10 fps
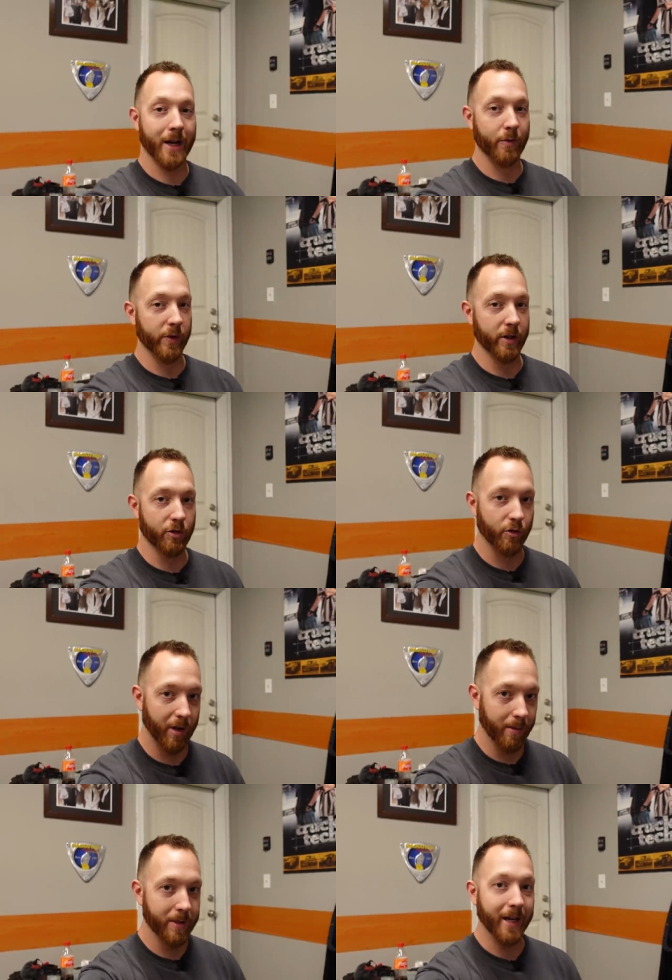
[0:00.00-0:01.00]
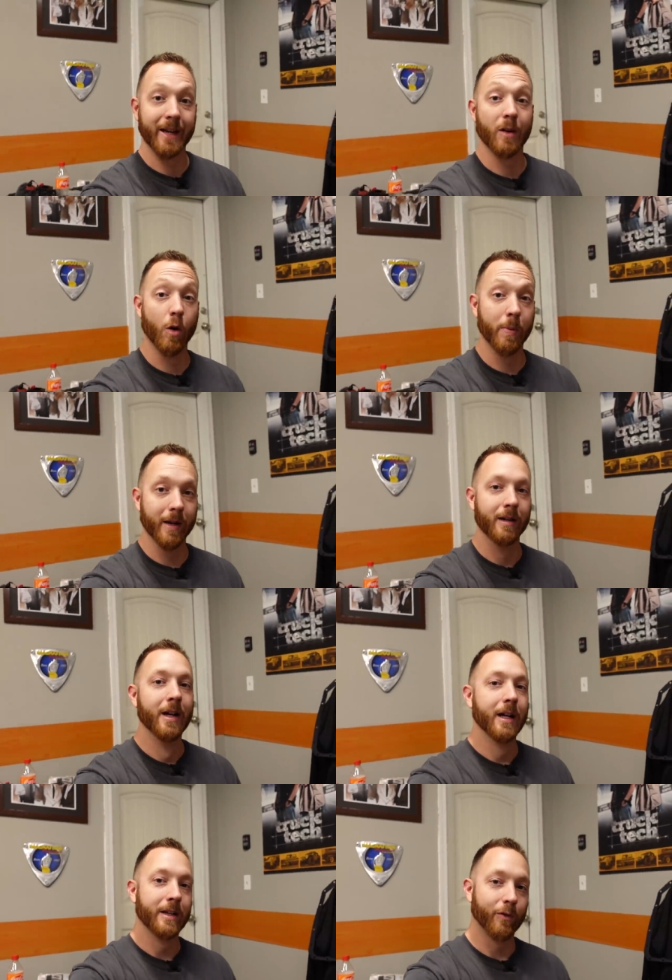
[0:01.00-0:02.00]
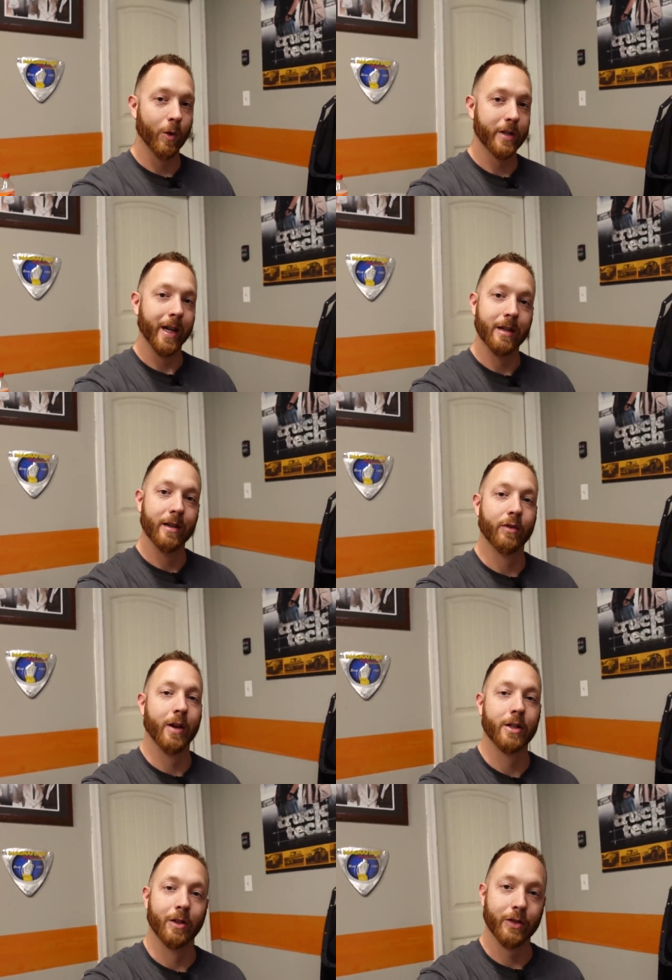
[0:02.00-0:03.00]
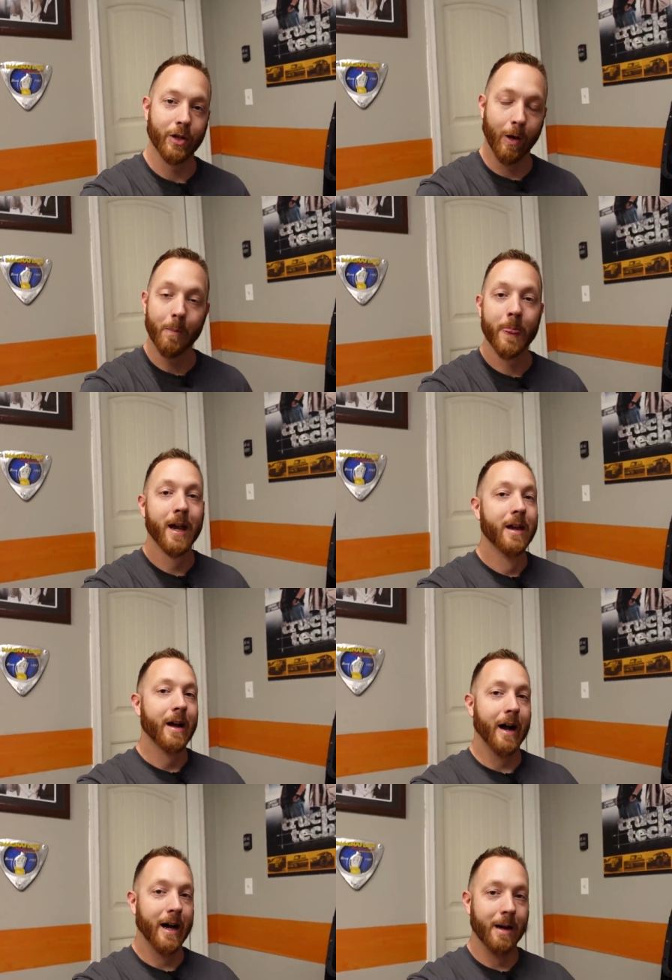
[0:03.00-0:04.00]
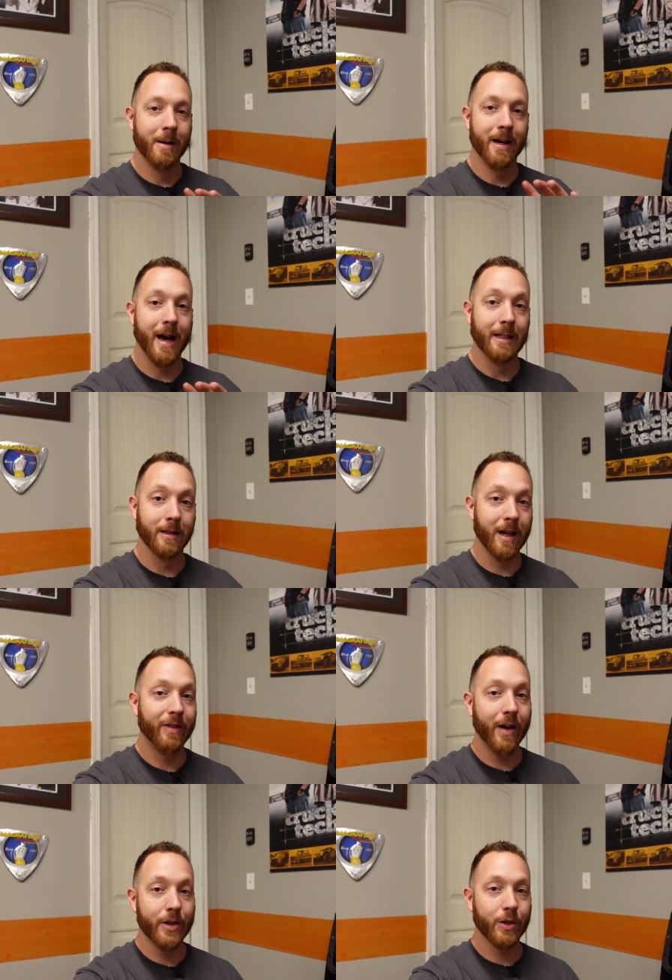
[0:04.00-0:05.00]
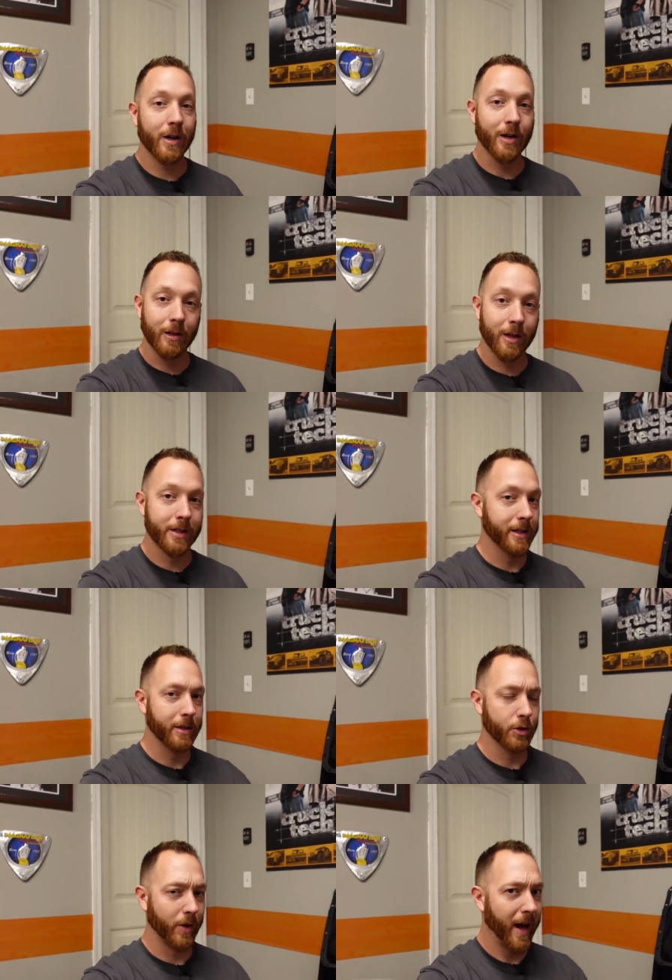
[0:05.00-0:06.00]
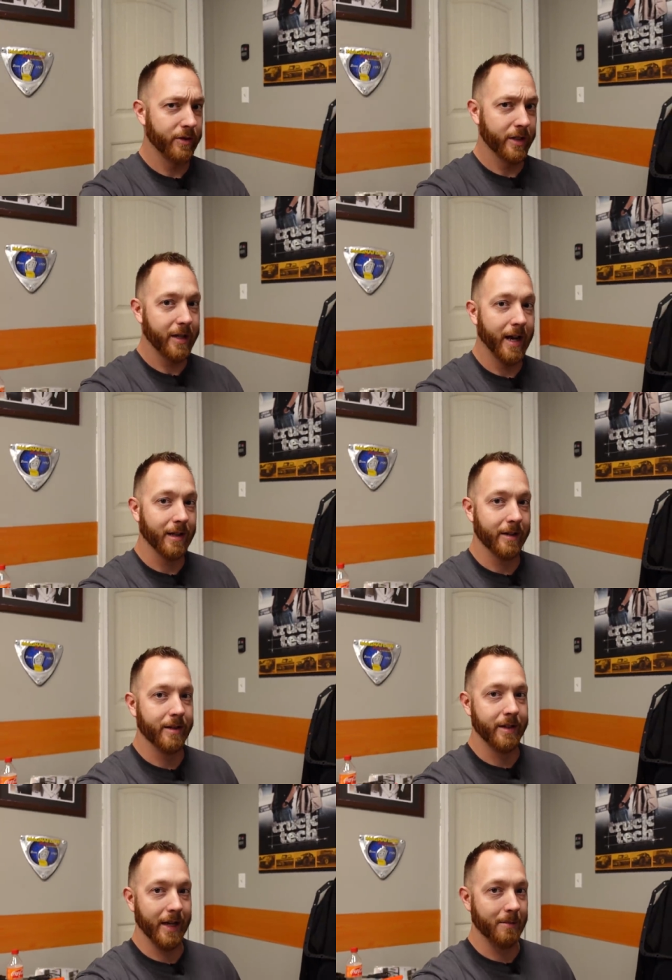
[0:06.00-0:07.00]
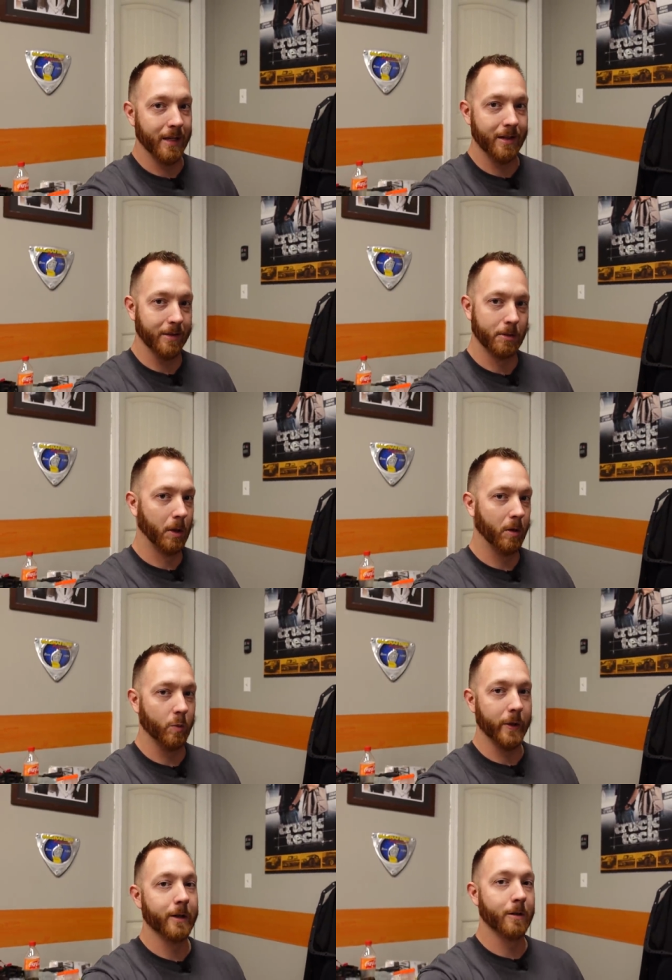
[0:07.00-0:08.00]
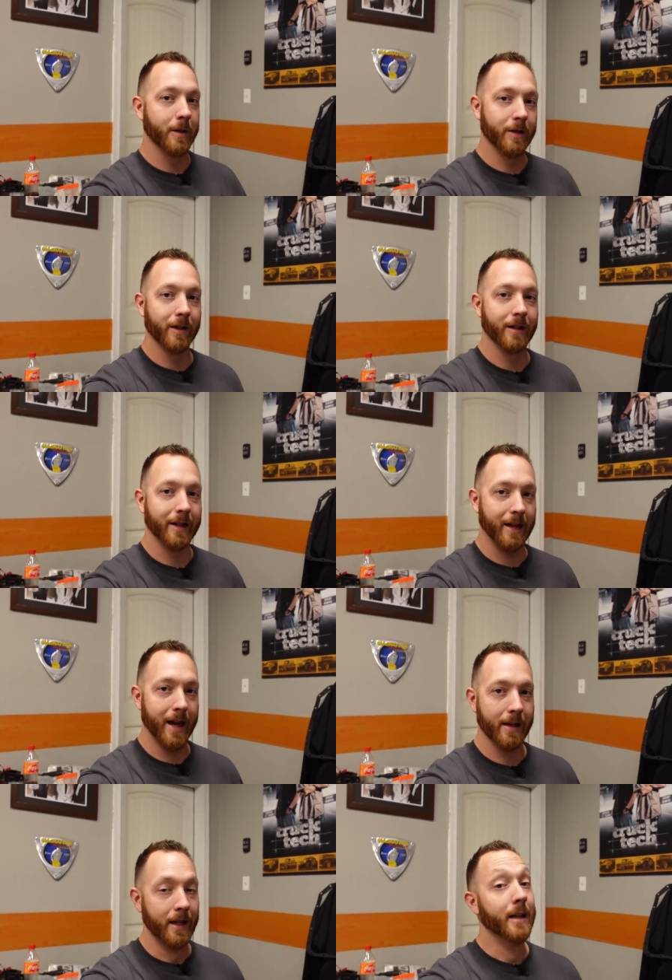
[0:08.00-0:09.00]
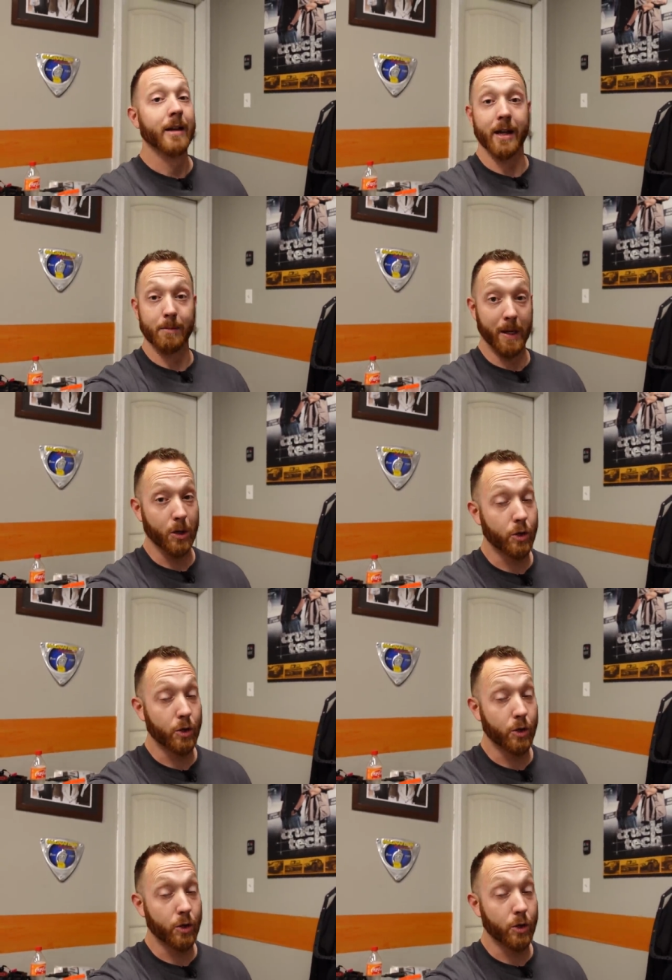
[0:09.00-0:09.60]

had rear drums and an open 410 differential. So uh, I love how the truck looks. It still drives exactly the same. It doesn't turn weird or anything like that. Has better